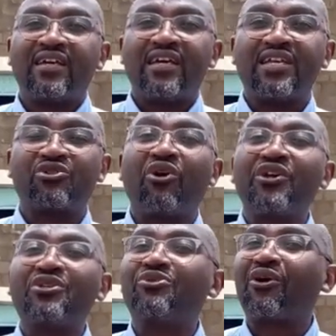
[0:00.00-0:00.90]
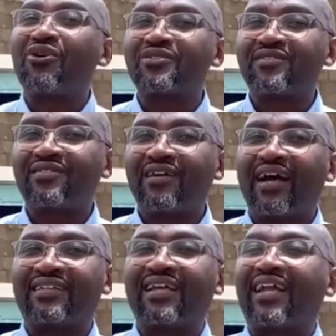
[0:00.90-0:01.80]
is going to cost
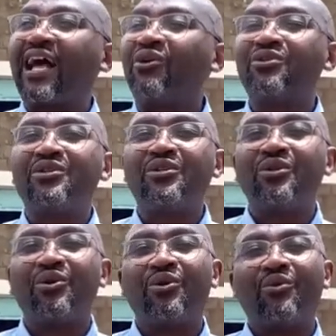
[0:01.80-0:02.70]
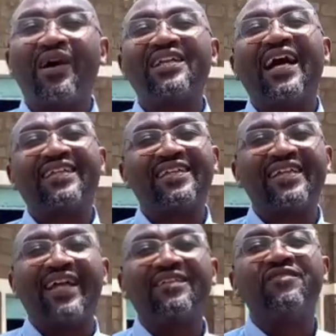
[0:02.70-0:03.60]
at around
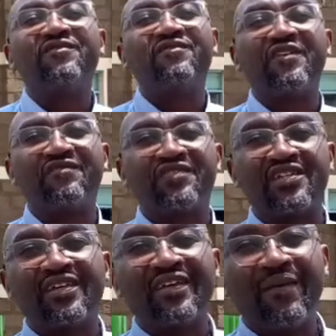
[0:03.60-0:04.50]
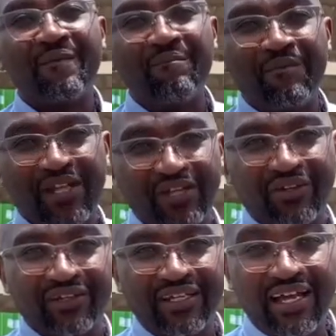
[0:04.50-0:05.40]
150 million.